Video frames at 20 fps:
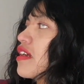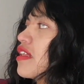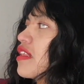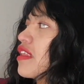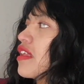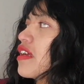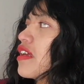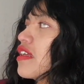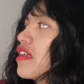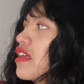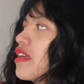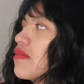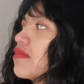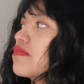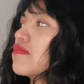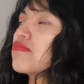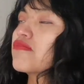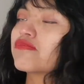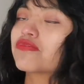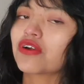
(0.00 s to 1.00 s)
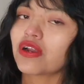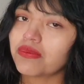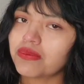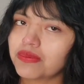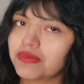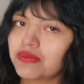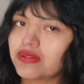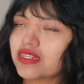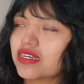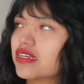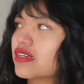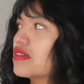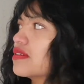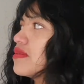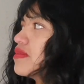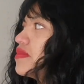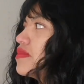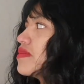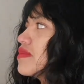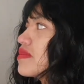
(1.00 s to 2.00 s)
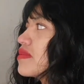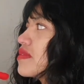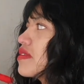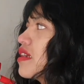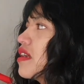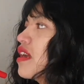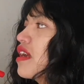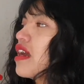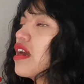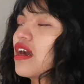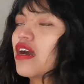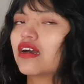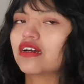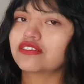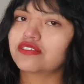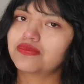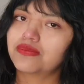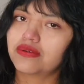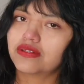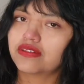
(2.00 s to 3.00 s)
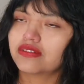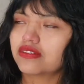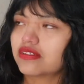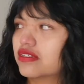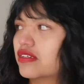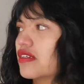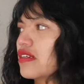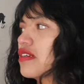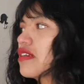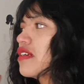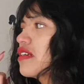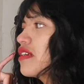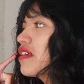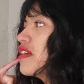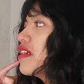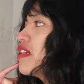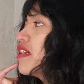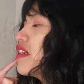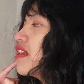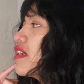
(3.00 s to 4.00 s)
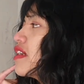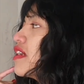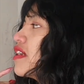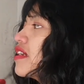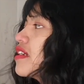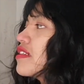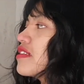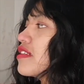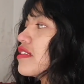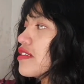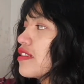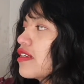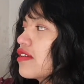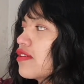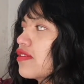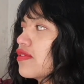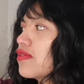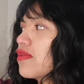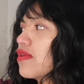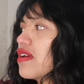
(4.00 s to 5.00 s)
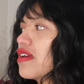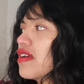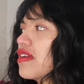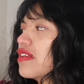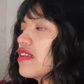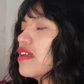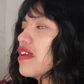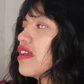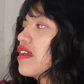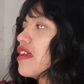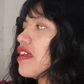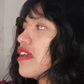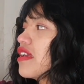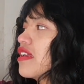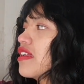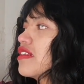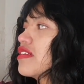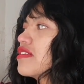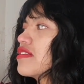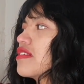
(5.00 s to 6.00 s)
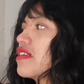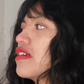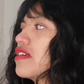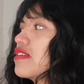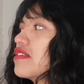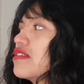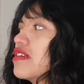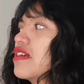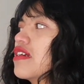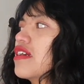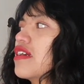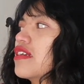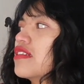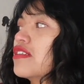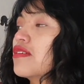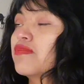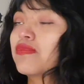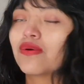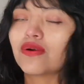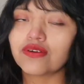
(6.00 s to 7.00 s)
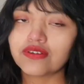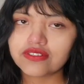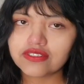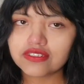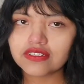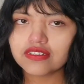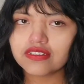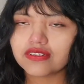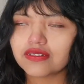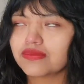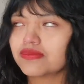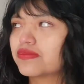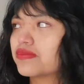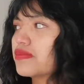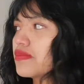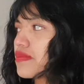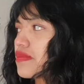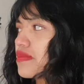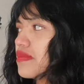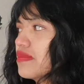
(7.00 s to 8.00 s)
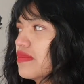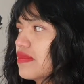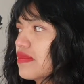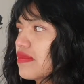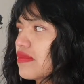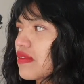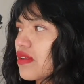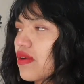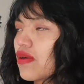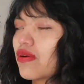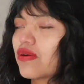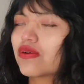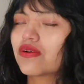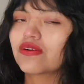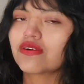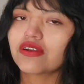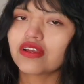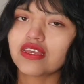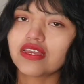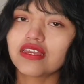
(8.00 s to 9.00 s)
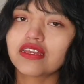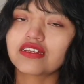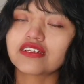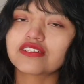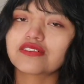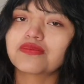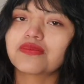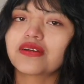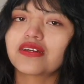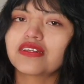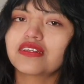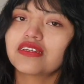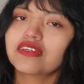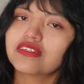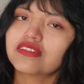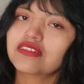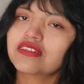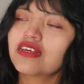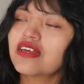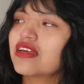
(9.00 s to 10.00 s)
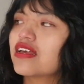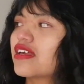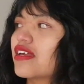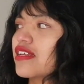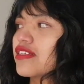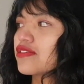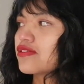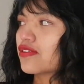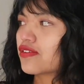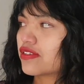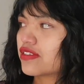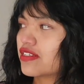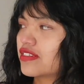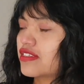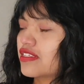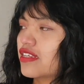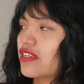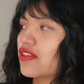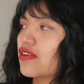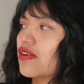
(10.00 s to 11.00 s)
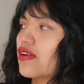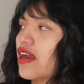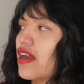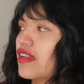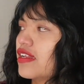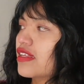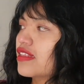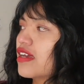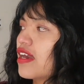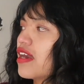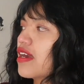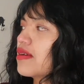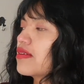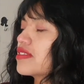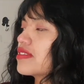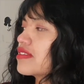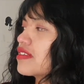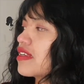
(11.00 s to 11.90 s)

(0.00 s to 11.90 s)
like in probably, husband. The second one is the devoiced, or in Spanish, ensordecido, and it has